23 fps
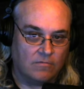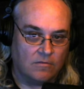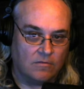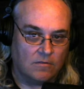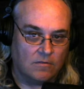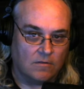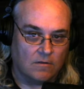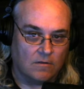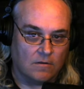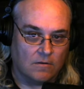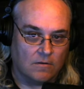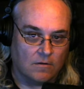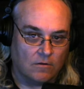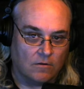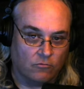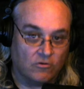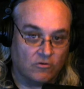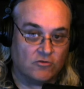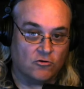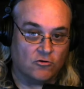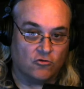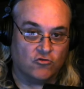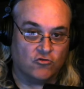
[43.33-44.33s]
the
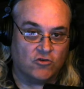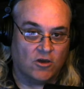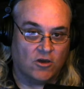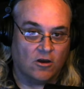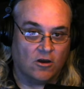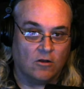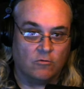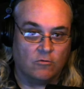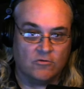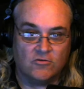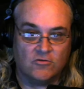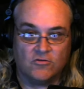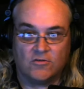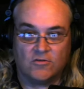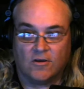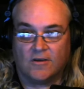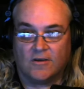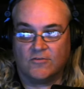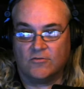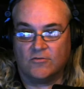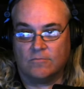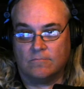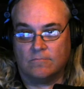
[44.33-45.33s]
original channel, which is
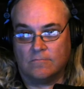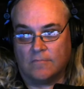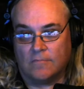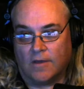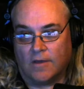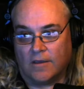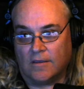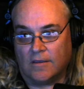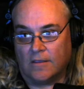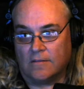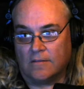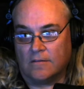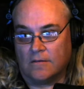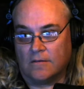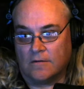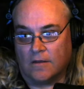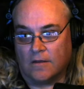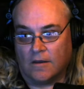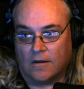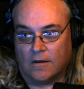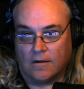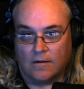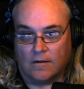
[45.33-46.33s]
awesome. I get to
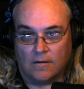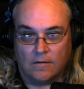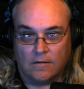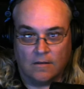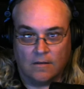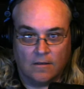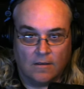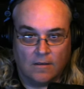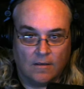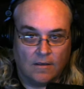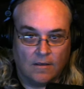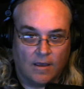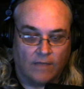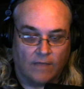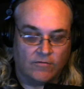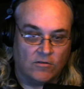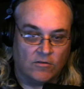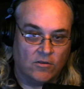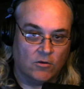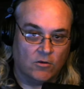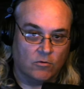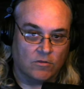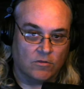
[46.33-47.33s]
not have to
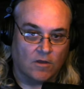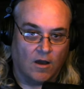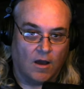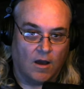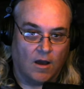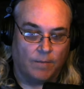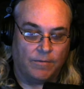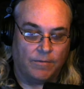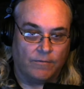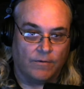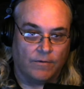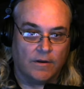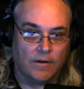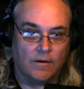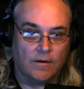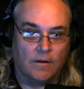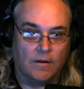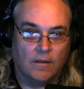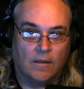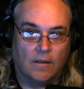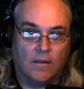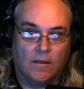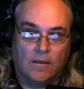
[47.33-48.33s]
deal with copyright.
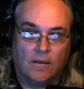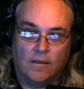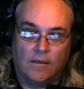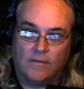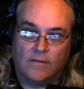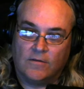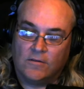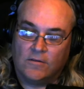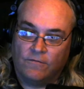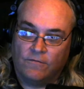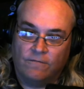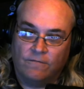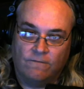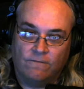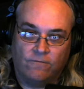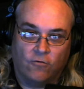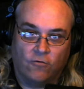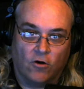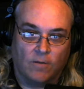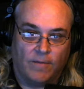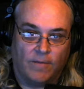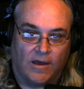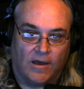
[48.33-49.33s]
It's a different
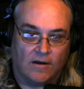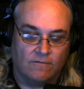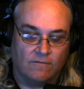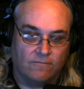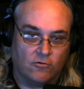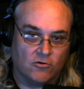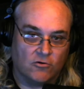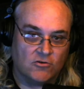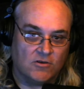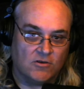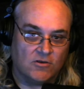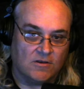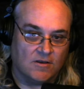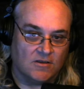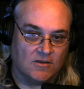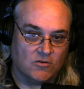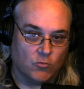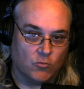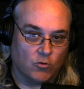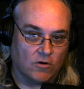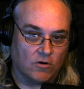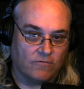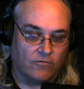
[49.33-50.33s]
format. Unfortunately, it
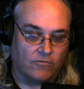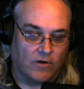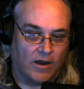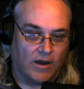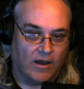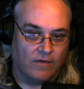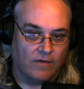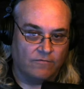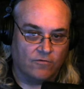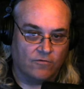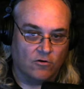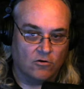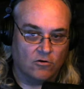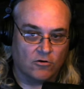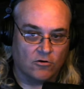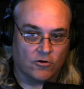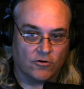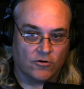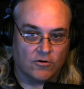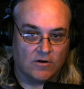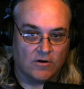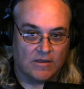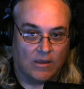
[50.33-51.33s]
doesn't work for iPhone.
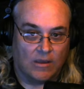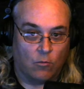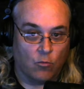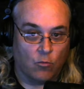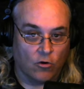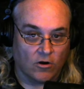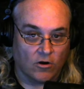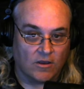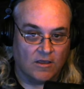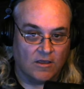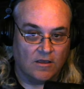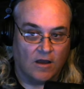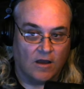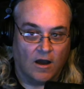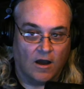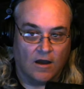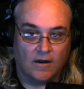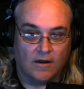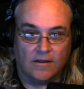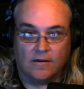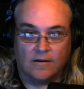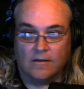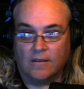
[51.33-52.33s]
Currently, I'm working on
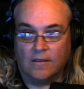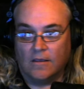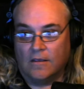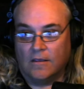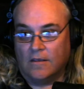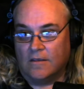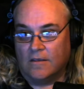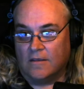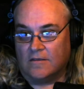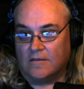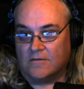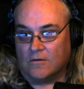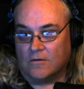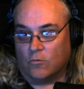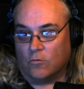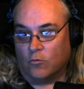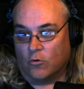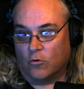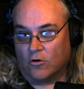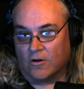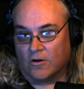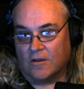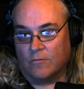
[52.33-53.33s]
it. It's a
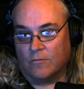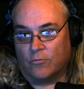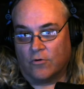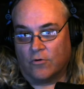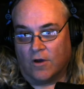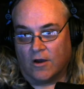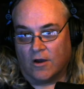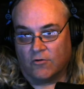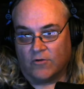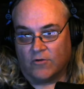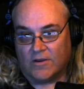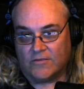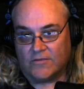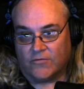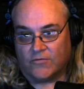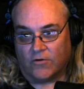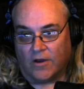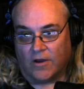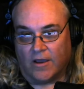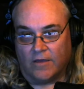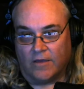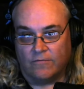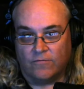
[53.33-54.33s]
work in progress for
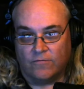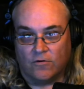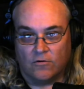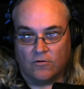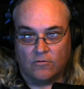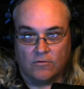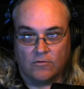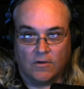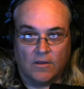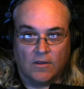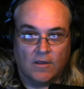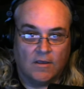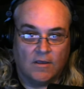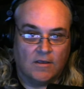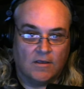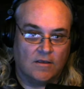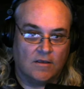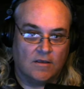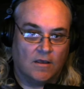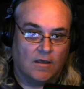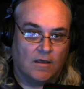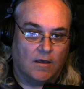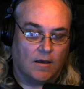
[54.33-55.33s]
iPhone.
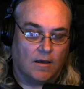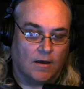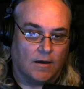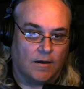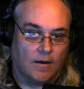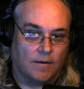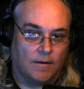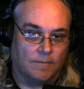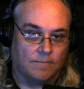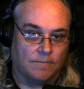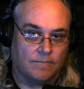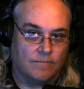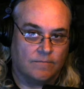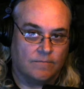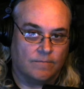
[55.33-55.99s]
Um,